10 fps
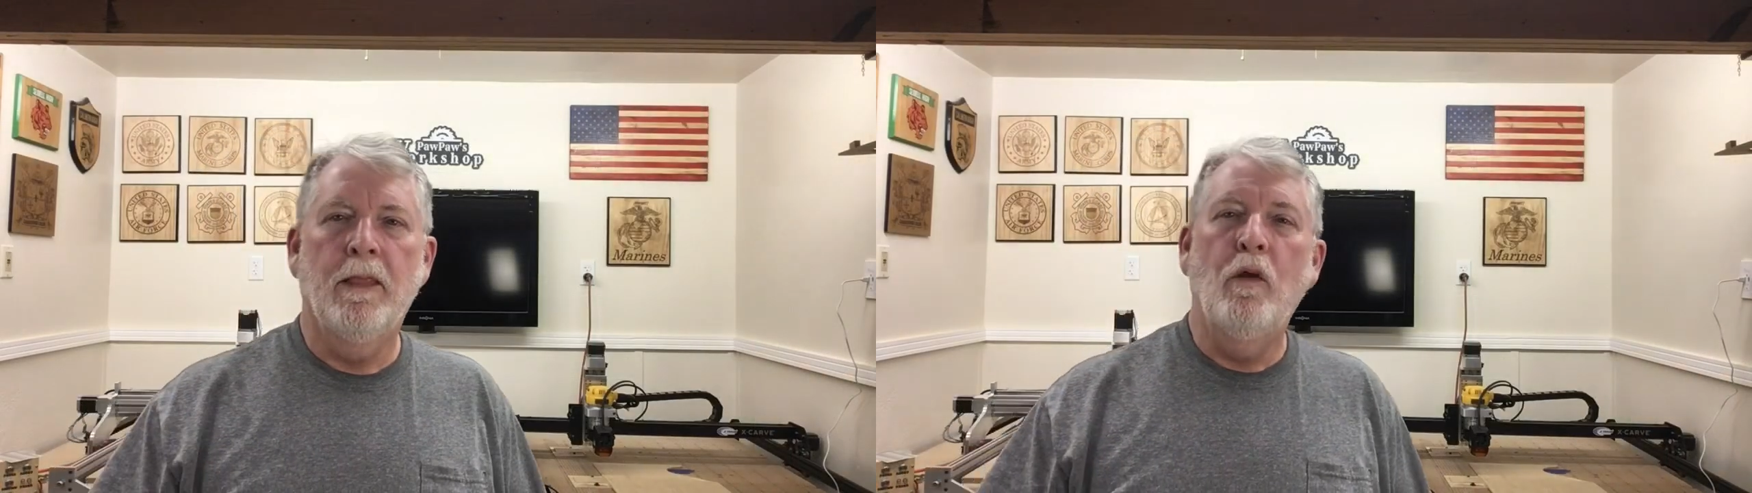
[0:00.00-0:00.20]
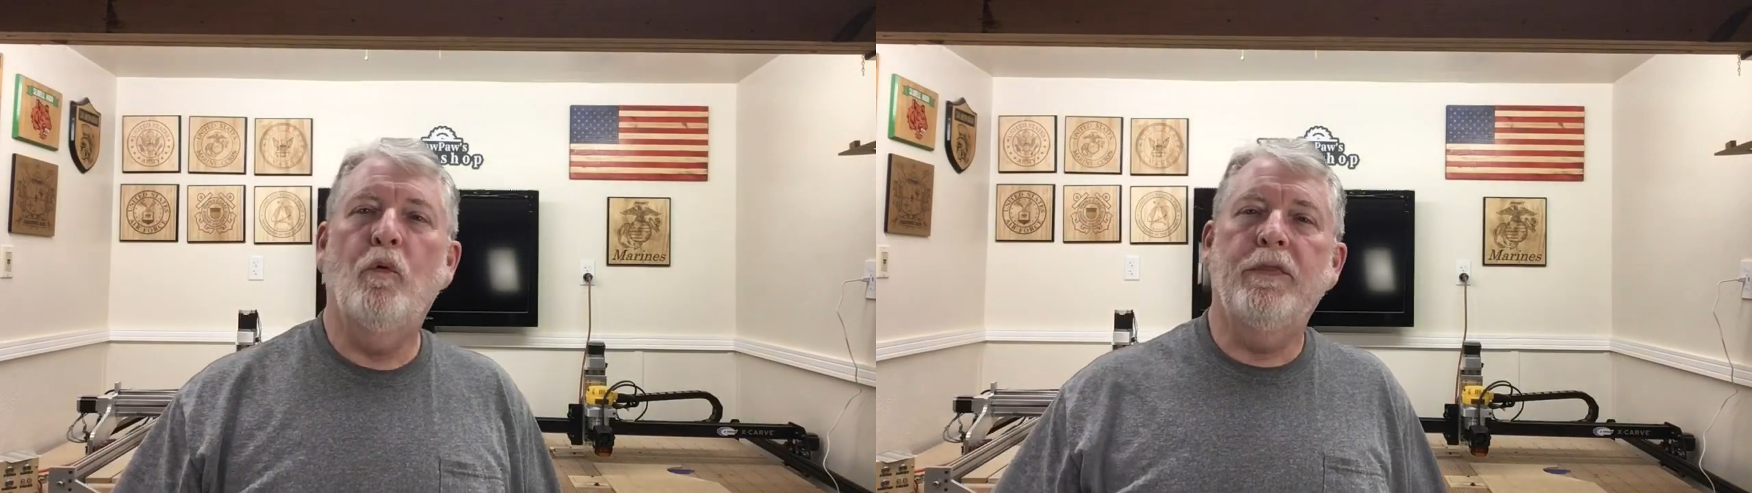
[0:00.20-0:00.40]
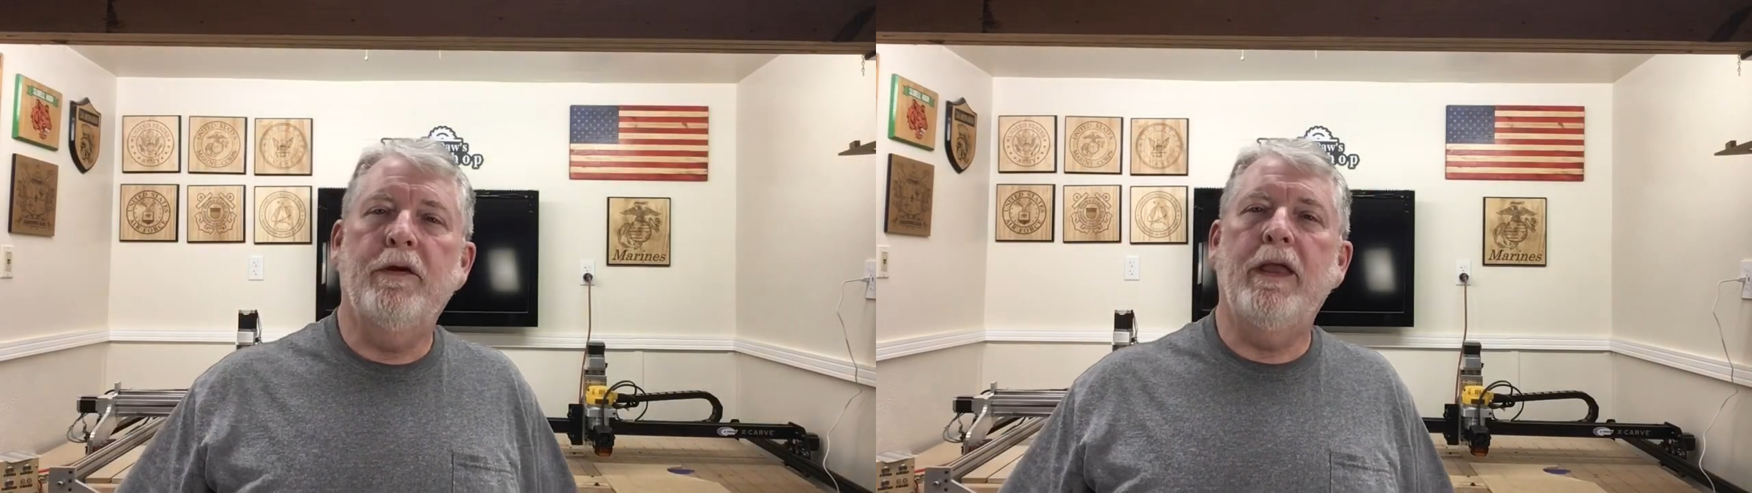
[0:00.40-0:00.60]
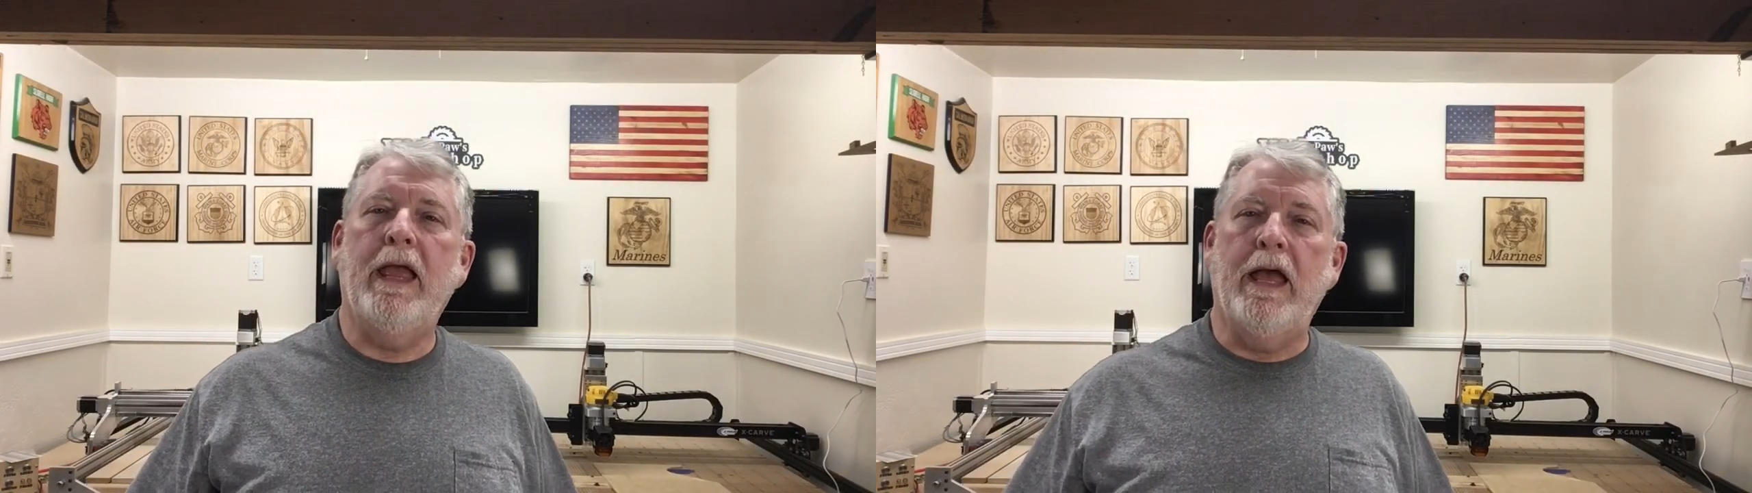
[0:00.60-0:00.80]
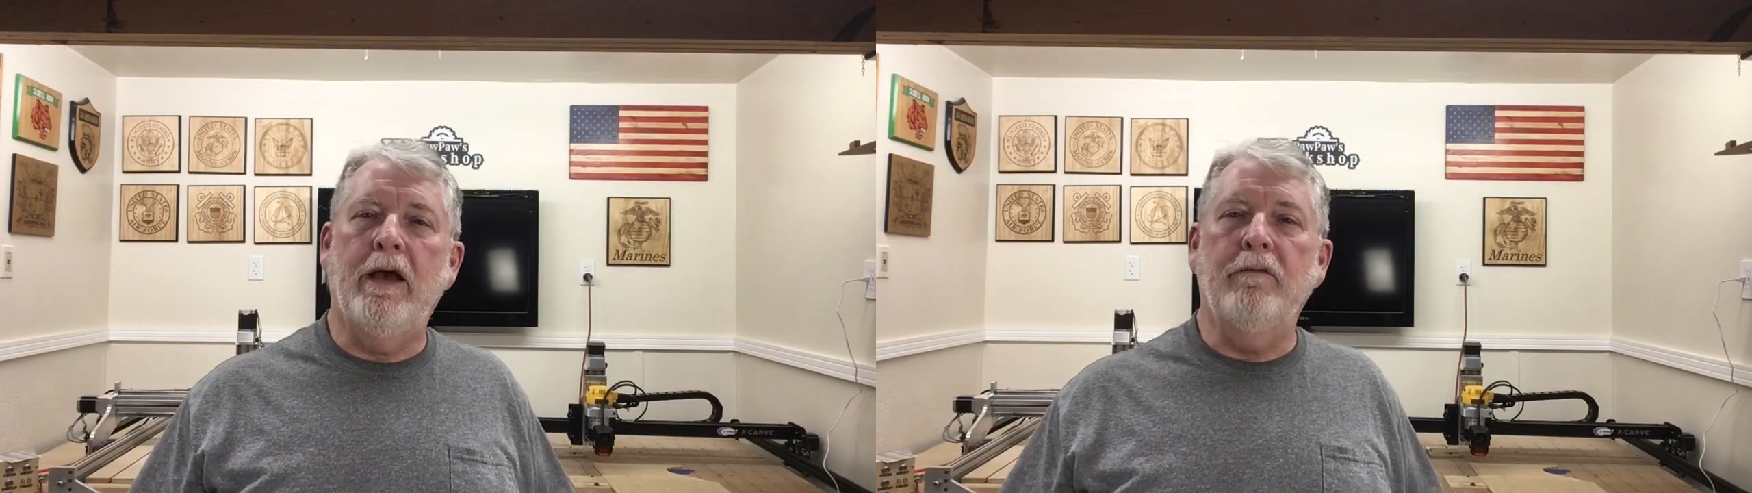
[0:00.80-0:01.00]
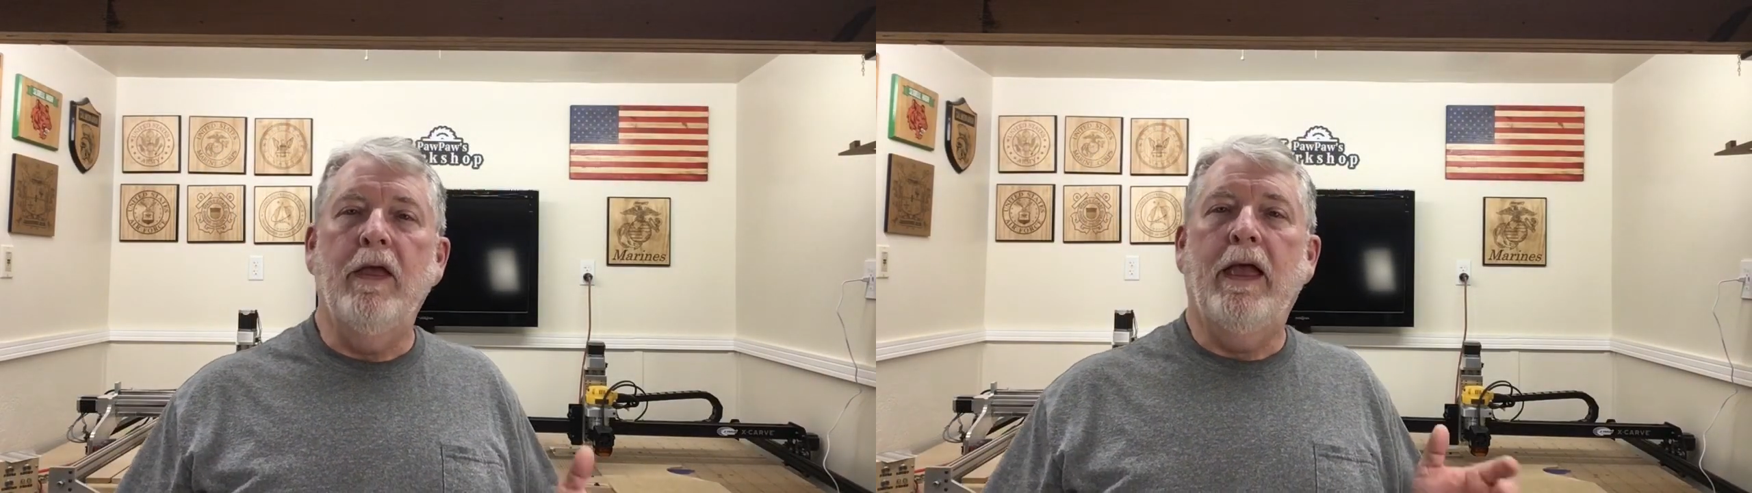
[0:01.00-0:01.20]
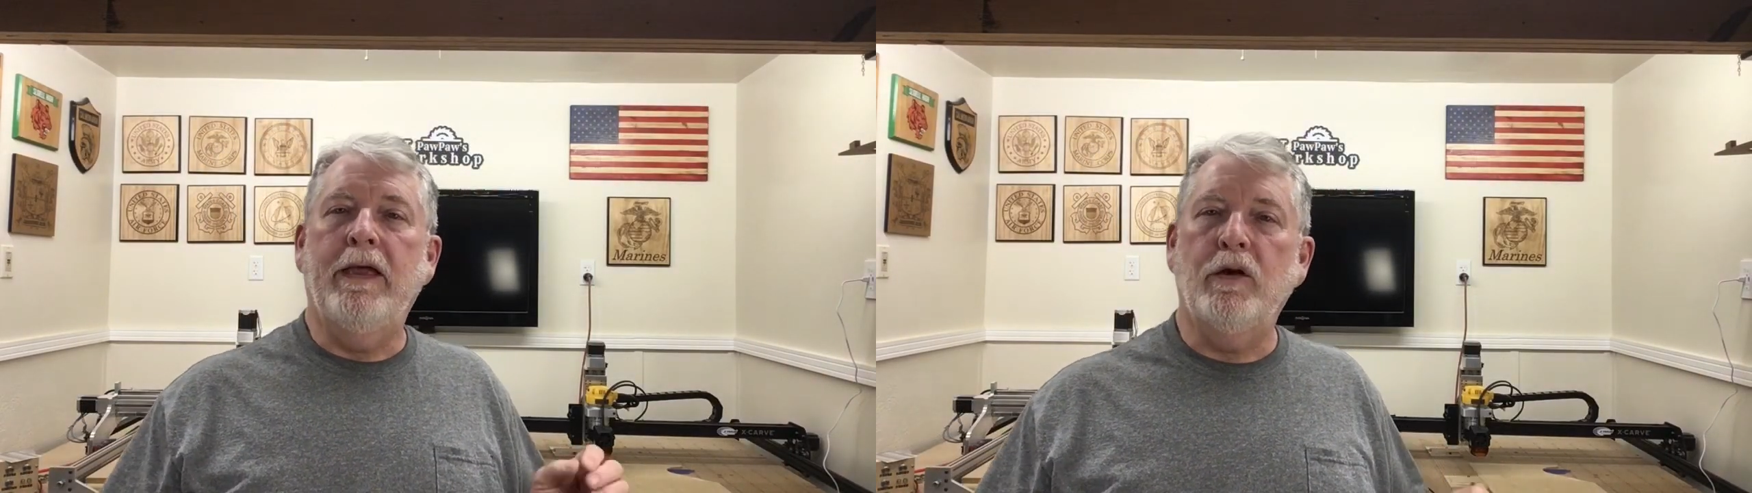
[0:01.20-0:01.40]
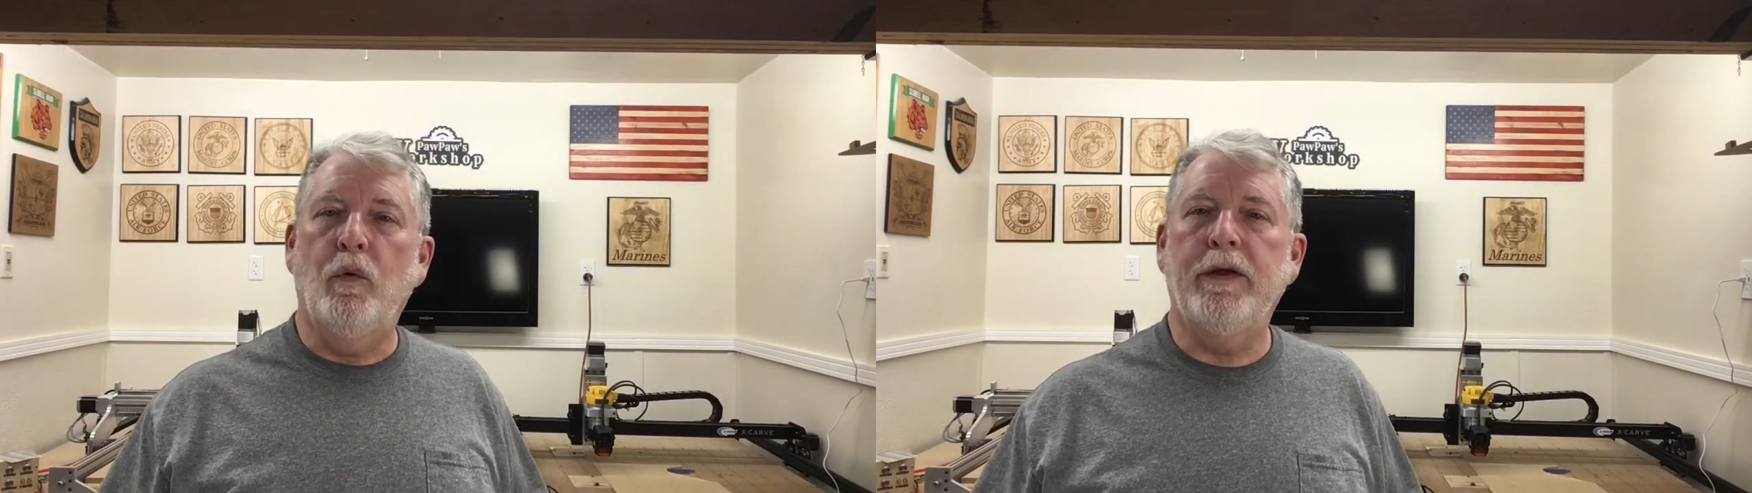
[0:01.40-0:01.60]
Well, there you have a
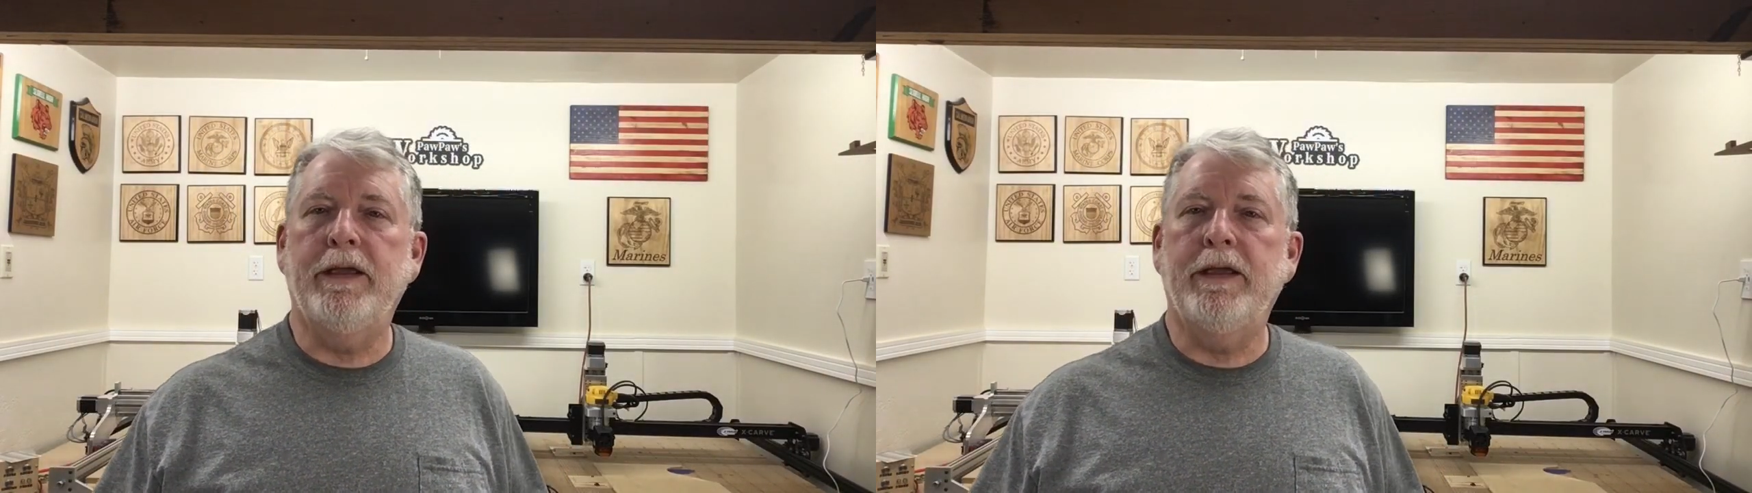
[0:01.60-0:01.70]
quick